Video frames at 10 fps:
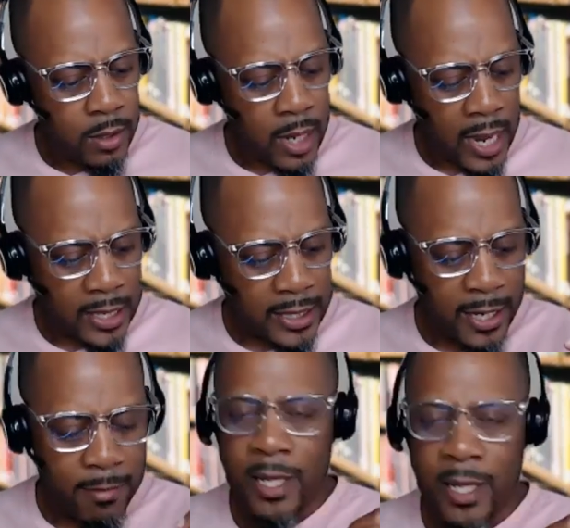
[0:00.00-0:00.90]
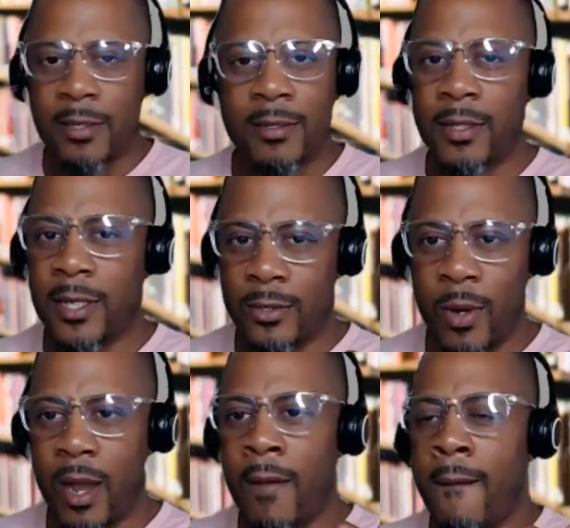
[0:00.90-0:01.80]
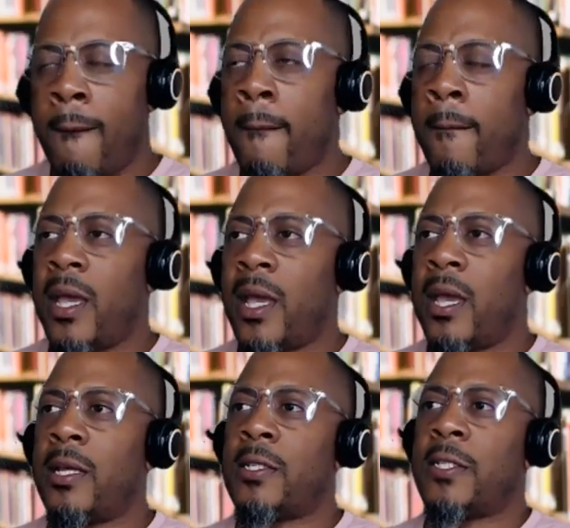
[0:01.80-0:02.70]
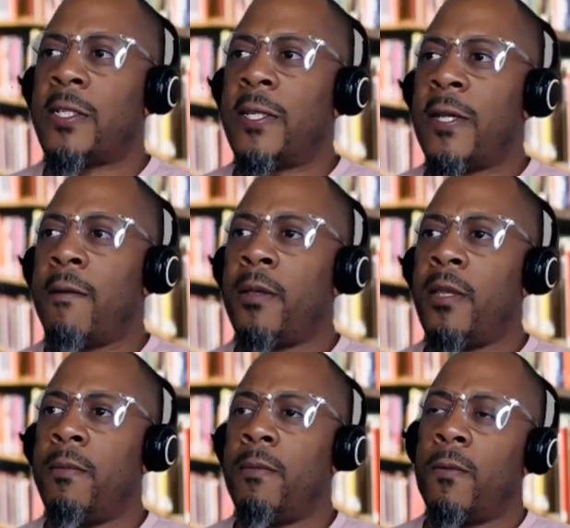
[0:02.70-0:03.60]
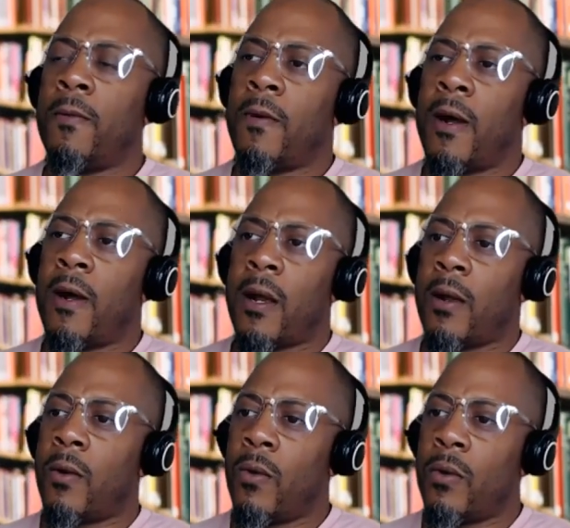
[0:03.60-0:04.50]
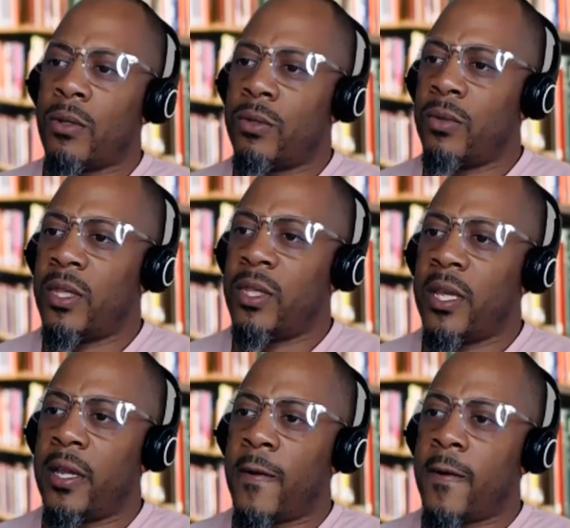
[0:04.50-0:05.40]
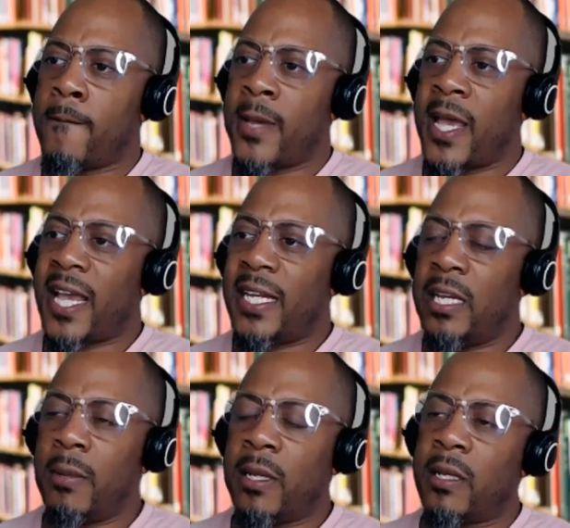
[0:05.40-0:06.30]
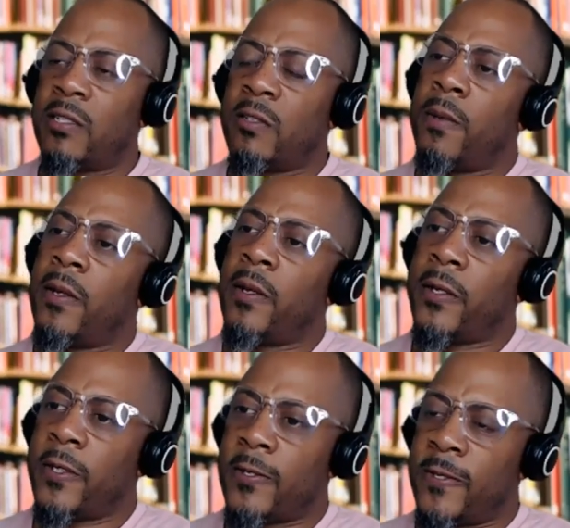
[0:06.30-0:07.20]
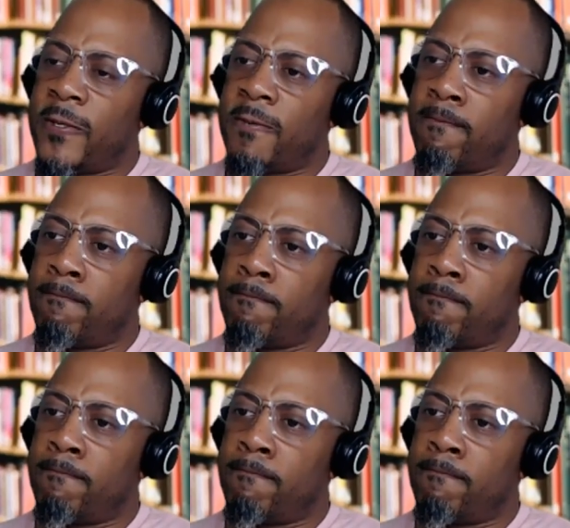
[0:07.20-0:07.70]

I got 10 minutes. Let's rock. As young people are going through their academic experience,